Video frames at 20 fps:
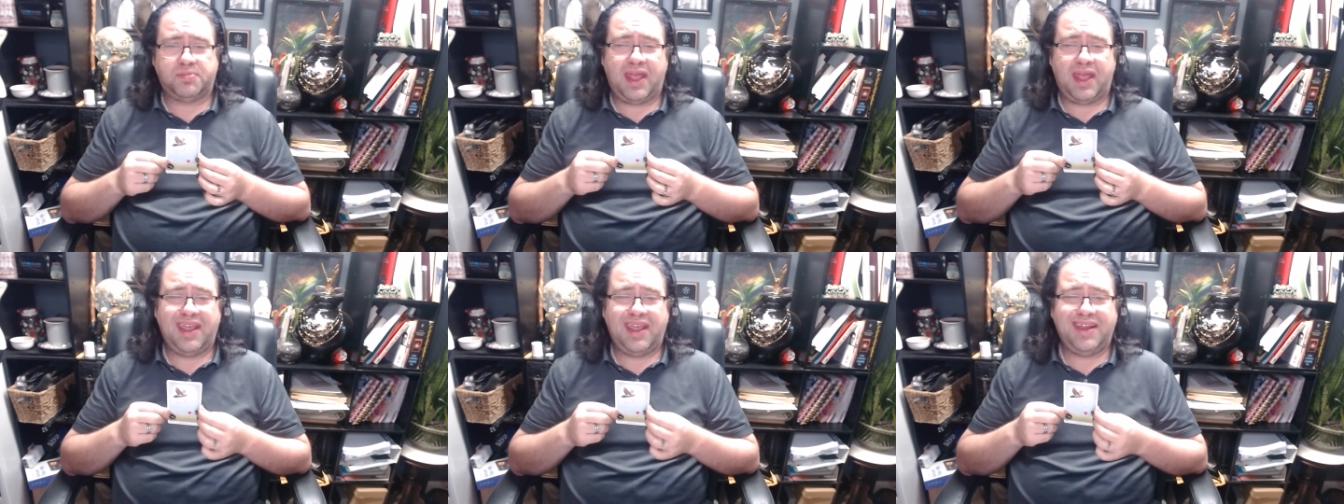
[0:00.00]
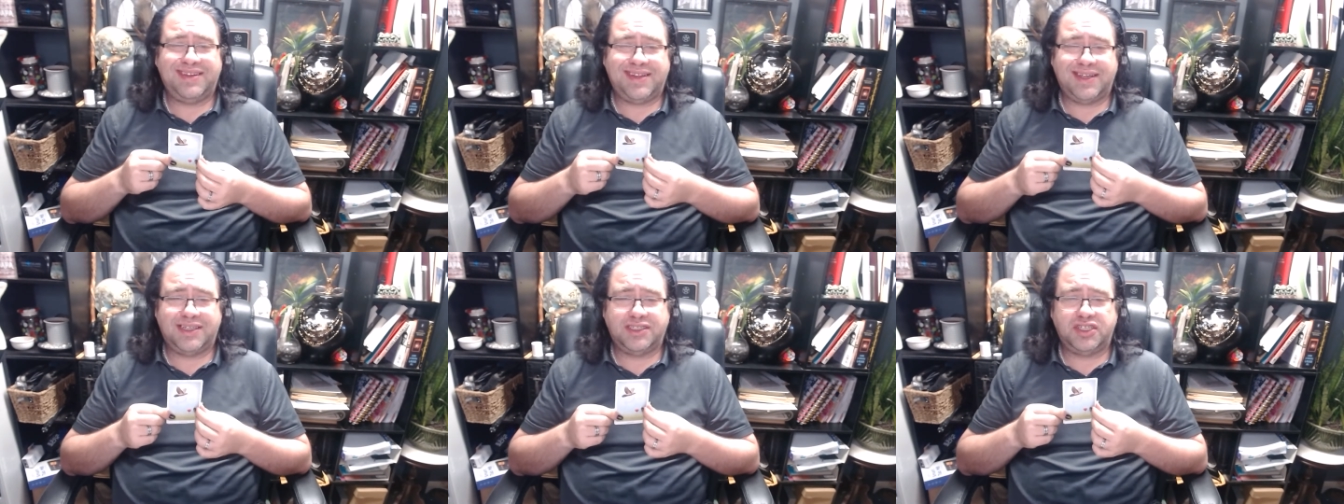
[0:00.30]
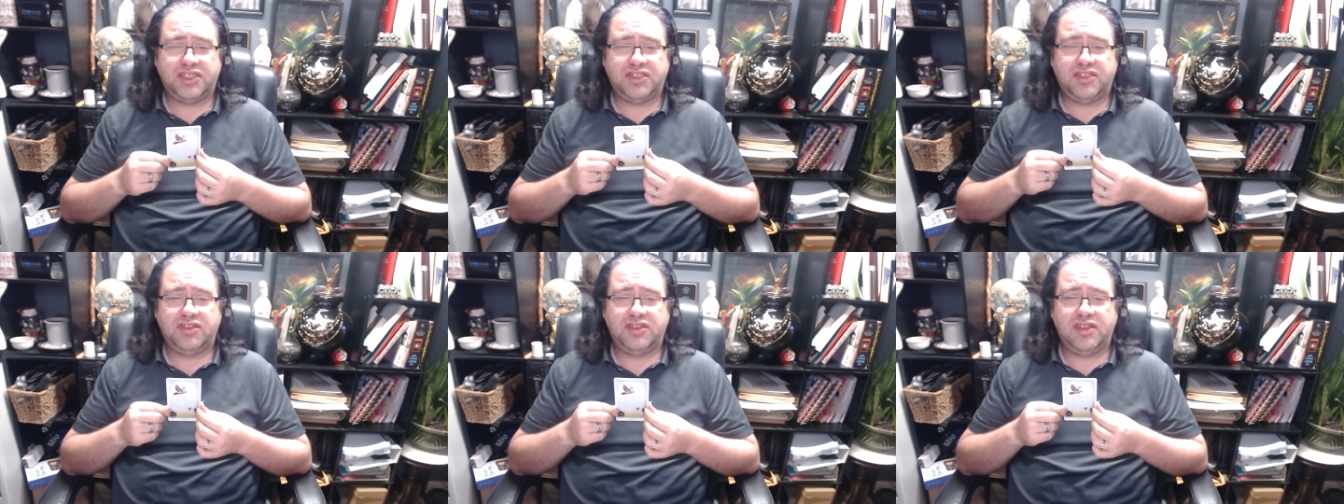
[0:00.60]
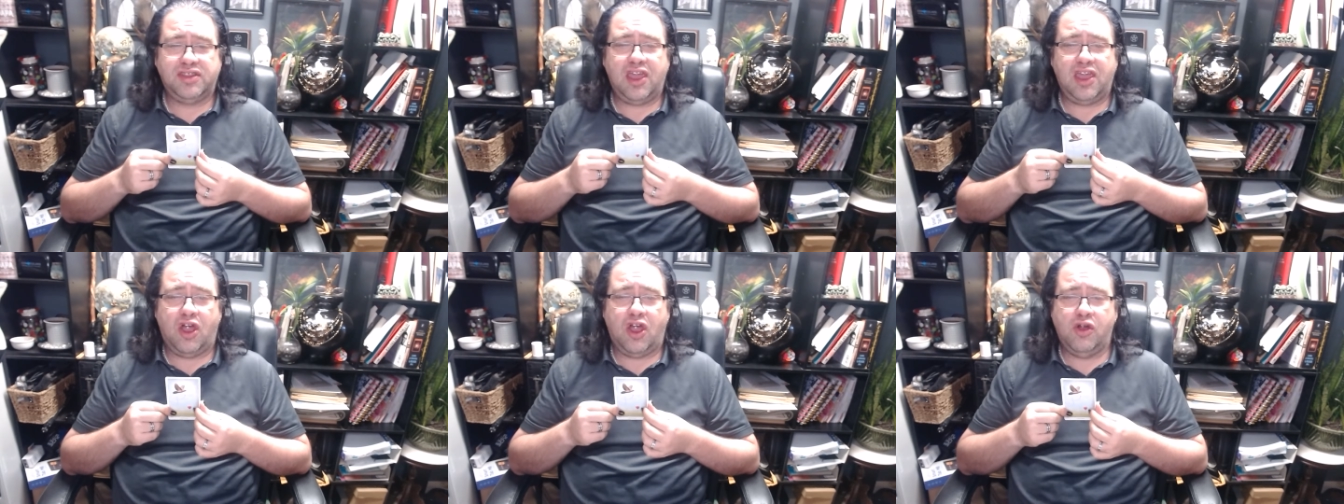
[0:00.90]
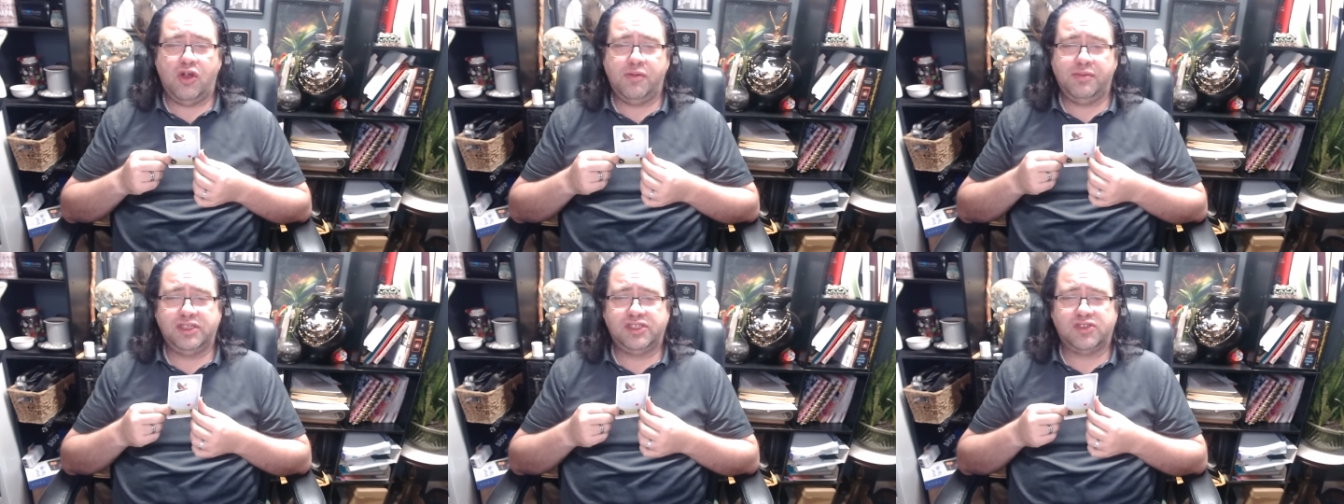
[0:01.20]
Pay attention to the
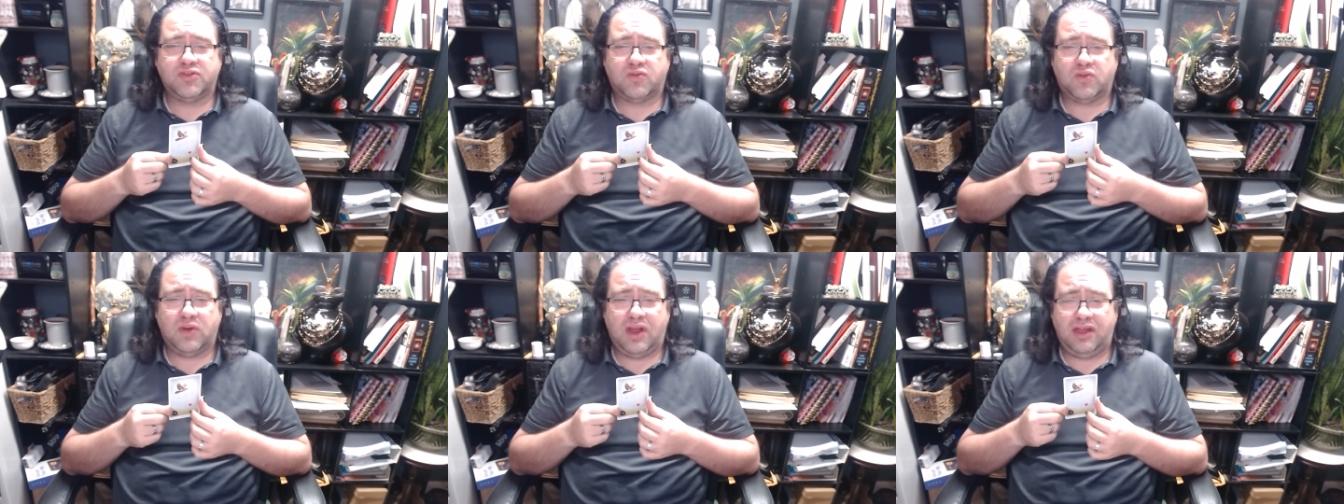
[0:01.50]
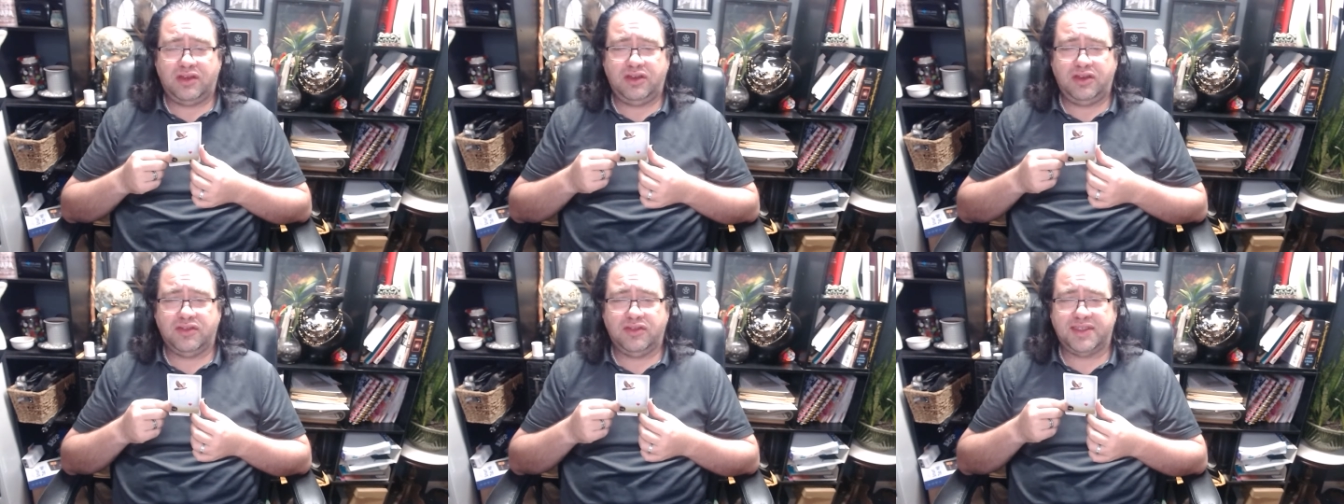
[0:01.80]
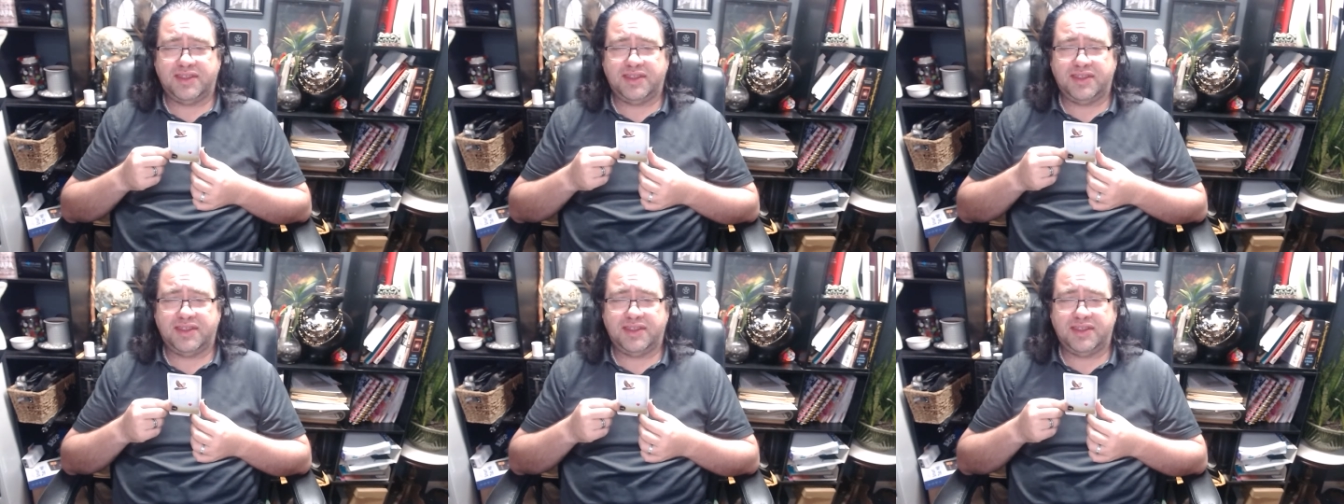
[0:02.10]
omens around you,